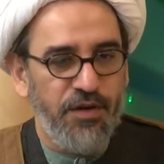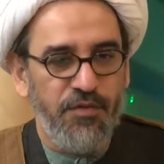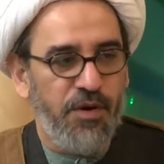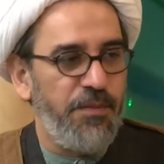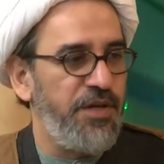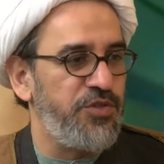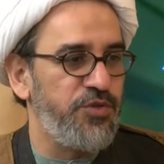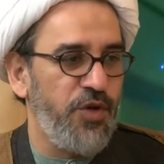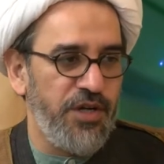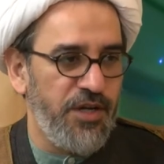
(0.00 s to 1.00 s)
from a
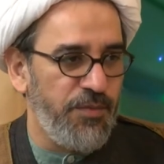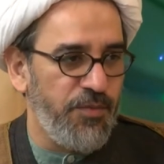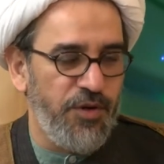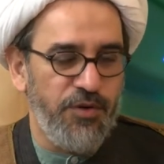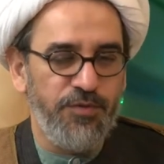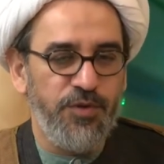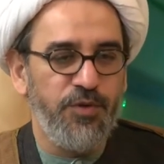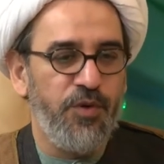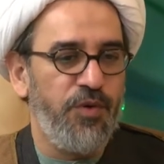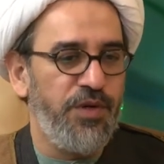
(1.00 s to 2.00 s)
historical point of
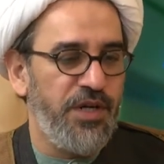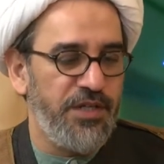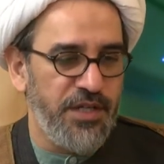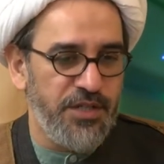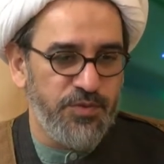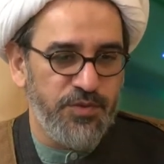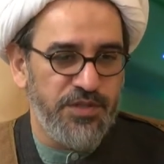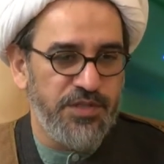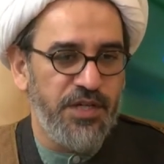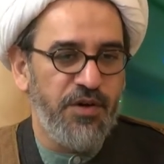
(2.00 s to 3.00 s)
view, Orientalists would
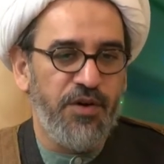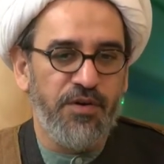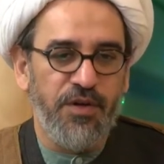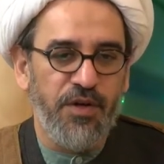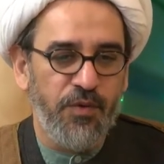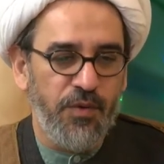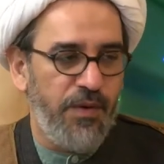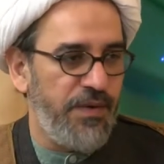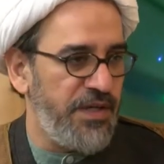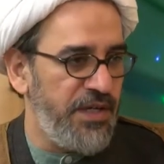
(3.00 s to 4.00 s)
say, or
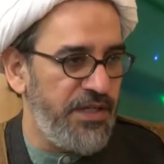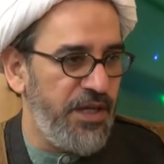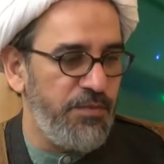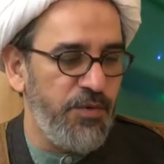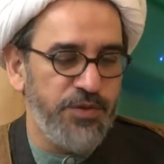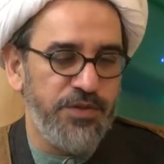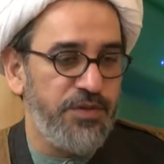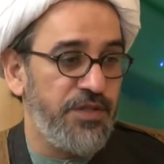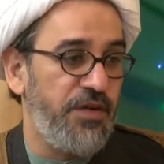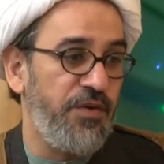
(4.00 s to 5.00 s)
whoever read their books, they'll
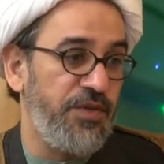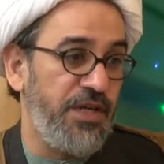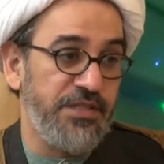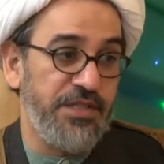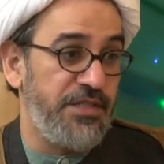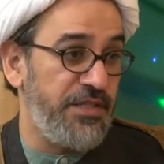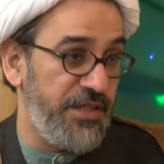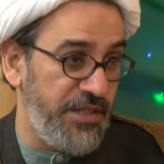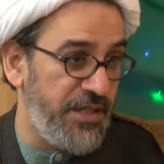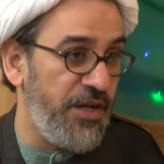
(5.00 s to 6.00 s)
say, oh yes, it's
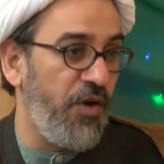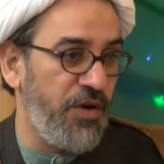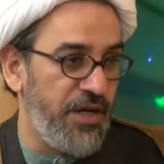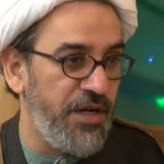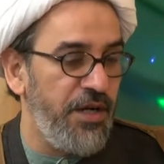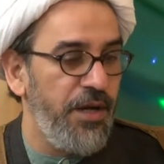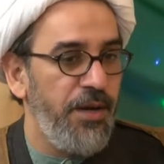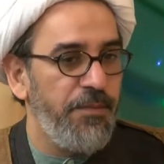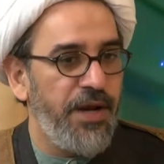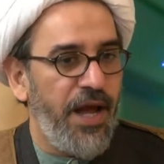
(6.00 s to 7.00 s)
indeed an honor.
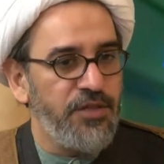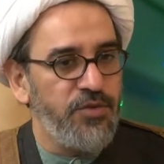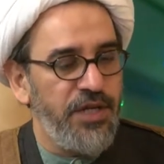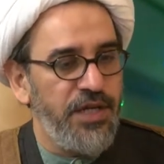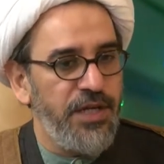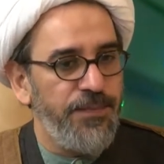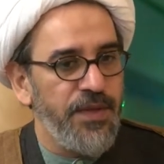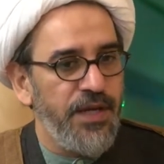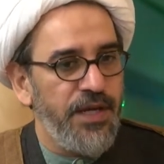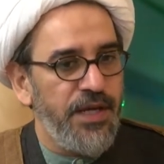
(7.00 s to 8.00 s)
But actually,
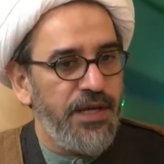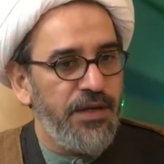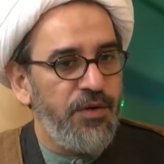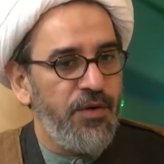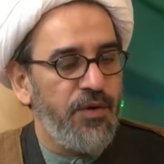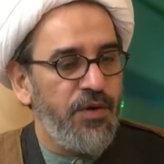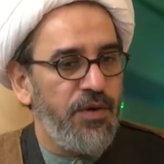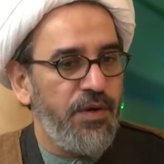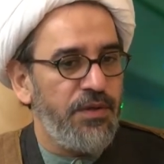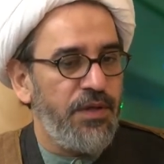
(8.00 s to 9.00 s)
you know,
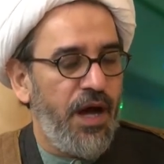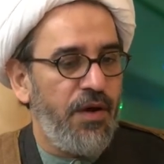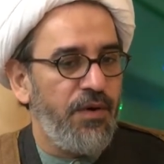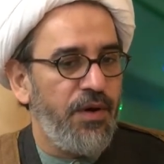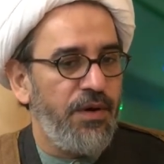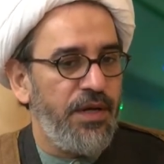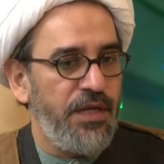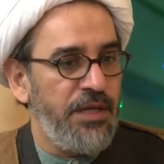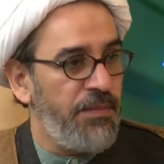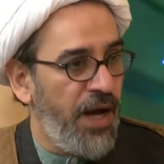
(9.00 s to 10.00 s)
our
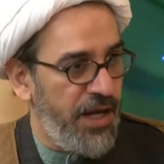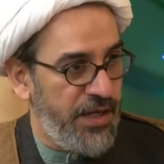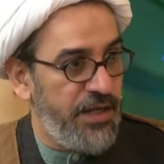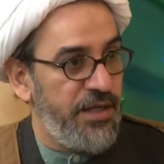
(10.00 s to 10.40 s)
Iman